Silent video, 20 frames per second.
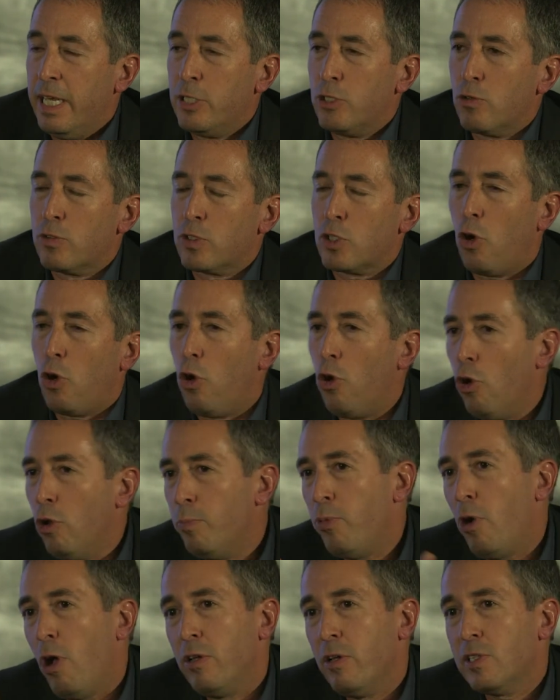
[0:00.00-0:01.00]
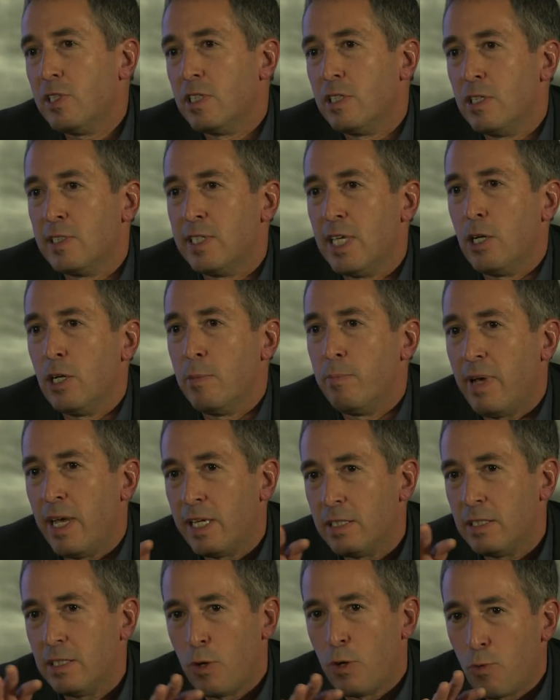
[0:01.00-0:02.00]
And so there's a whole policy designed
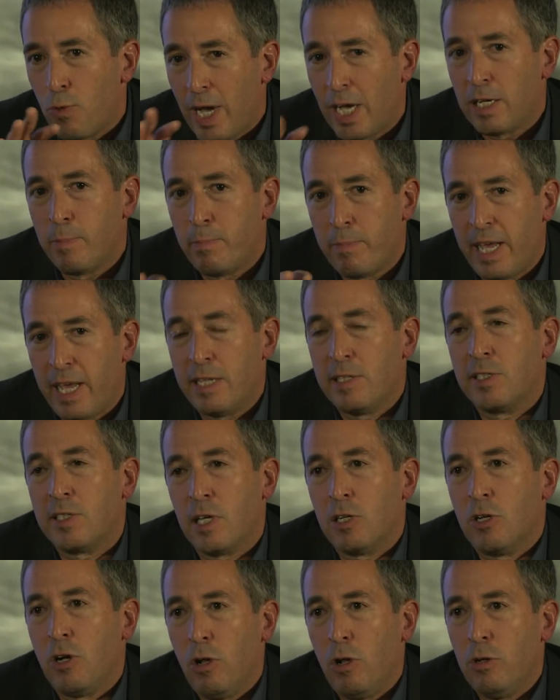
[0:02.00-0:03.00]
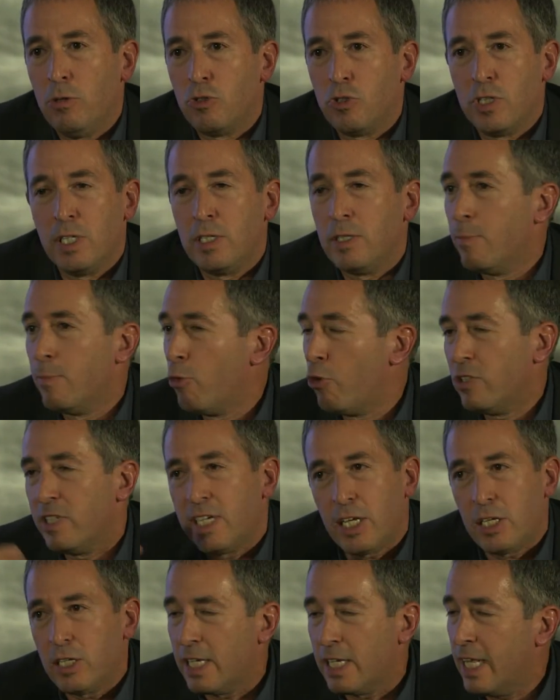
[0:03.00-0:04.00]
around a bad psychology, and the more
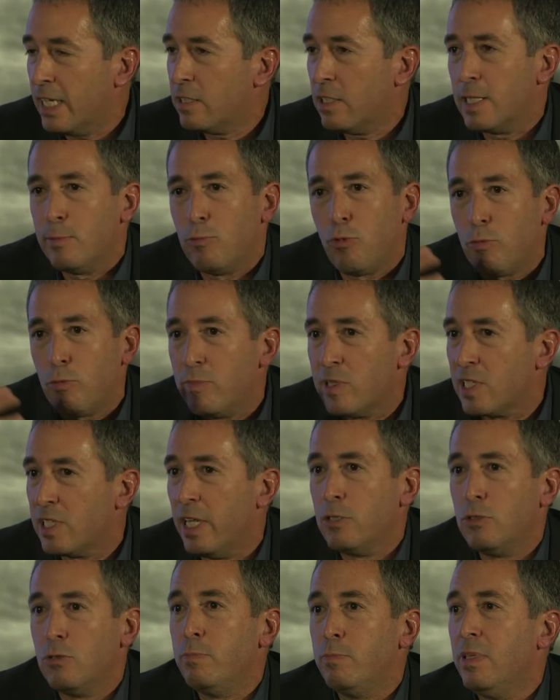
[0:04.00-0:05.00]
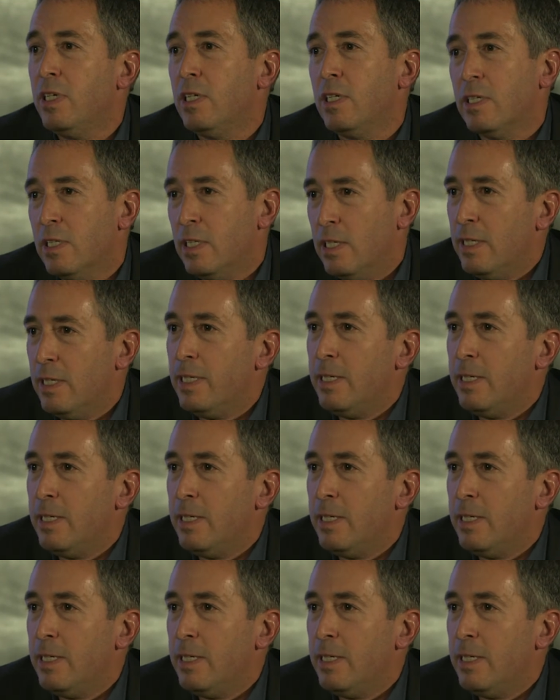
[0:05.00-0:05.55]
data you collected, the more misled you'd be.